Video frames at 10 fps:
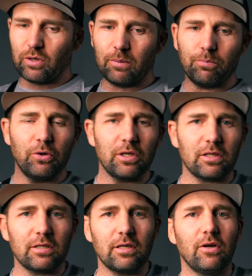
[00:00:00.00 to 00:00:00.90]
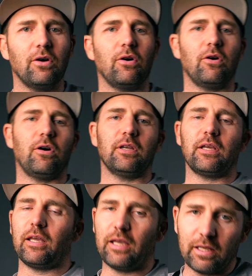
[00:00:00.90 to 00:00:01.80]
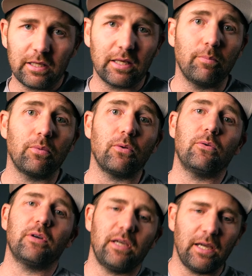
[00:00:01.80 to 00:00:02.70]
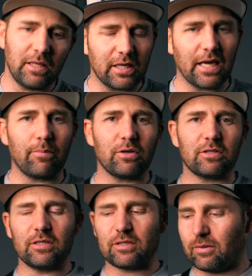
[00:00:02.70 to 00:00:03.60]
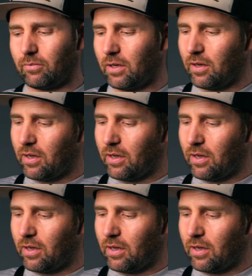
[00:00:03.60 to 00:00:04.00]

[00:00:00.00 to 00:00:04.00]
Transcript: can put it on any gimbal, any camera system,